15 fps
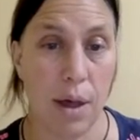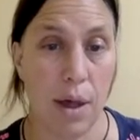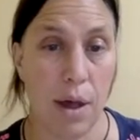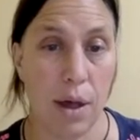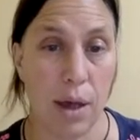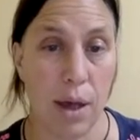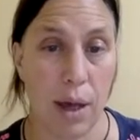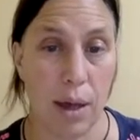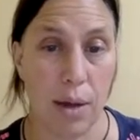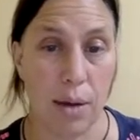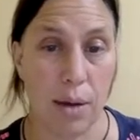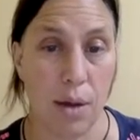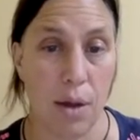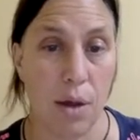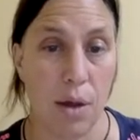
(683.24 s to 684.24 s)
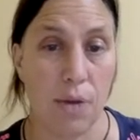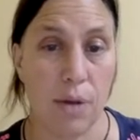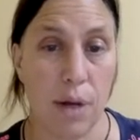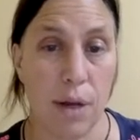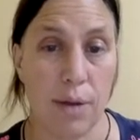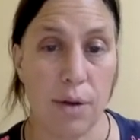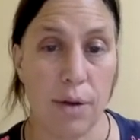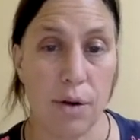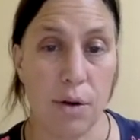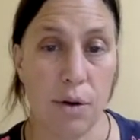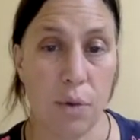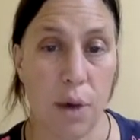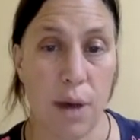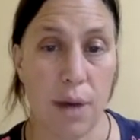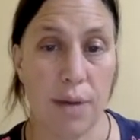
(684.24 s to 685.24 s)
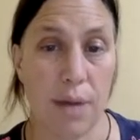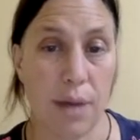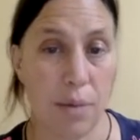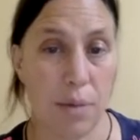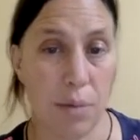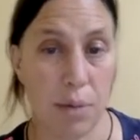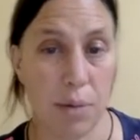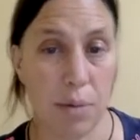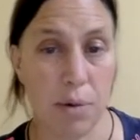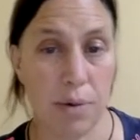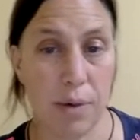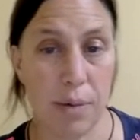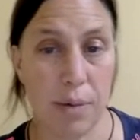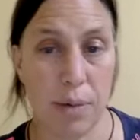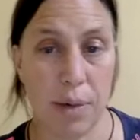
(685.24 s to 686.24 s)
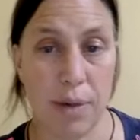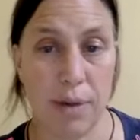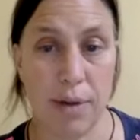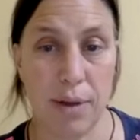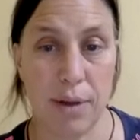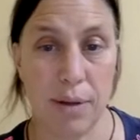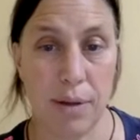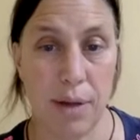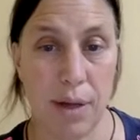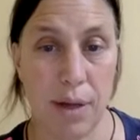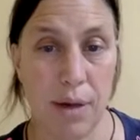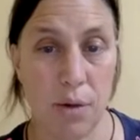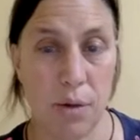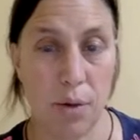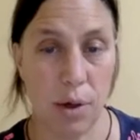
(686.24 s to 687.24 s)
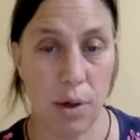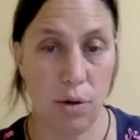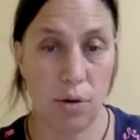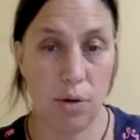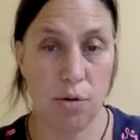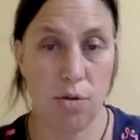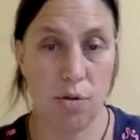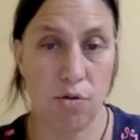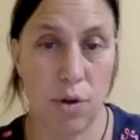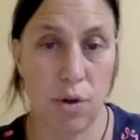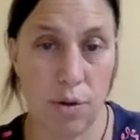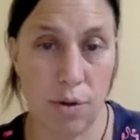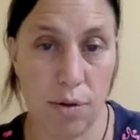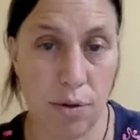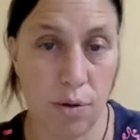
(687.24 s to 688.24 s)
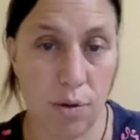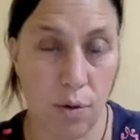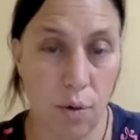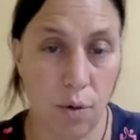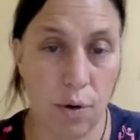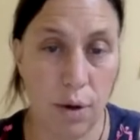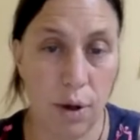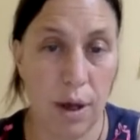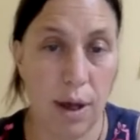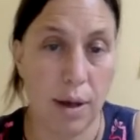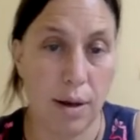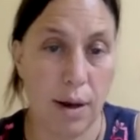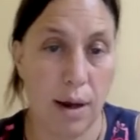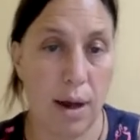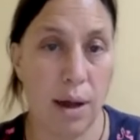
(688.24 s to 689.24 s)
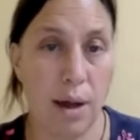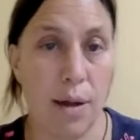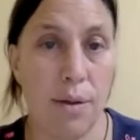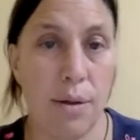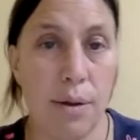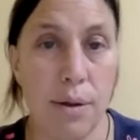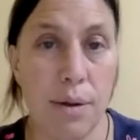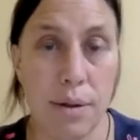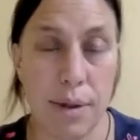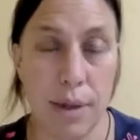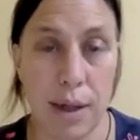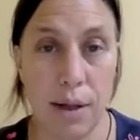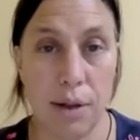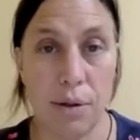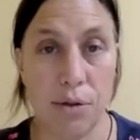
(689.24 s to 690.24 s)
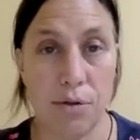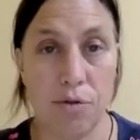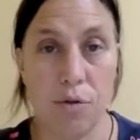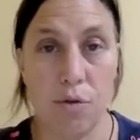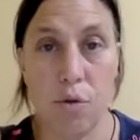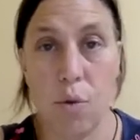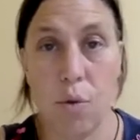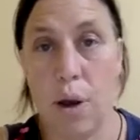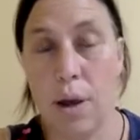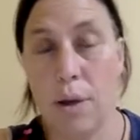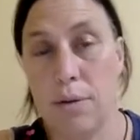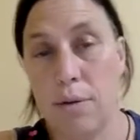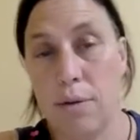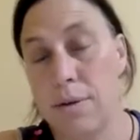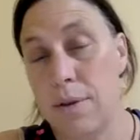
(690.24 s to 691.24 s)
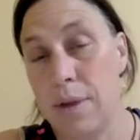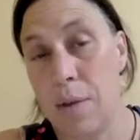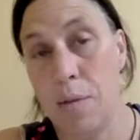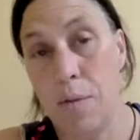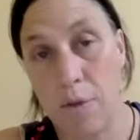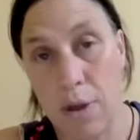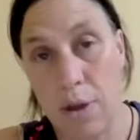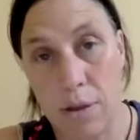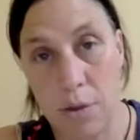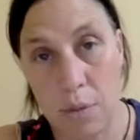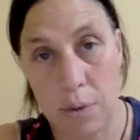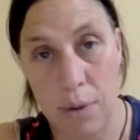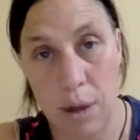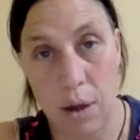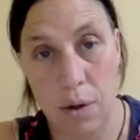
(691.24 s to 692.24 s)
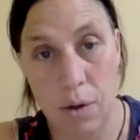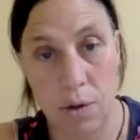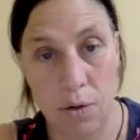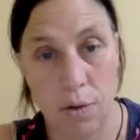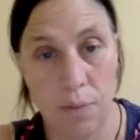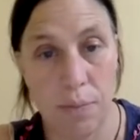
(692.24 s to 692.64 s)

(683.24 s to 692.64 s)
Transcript: Okay, so let's look at why some people develop PTSD or acute stress disorder and others sail through quite the same events without.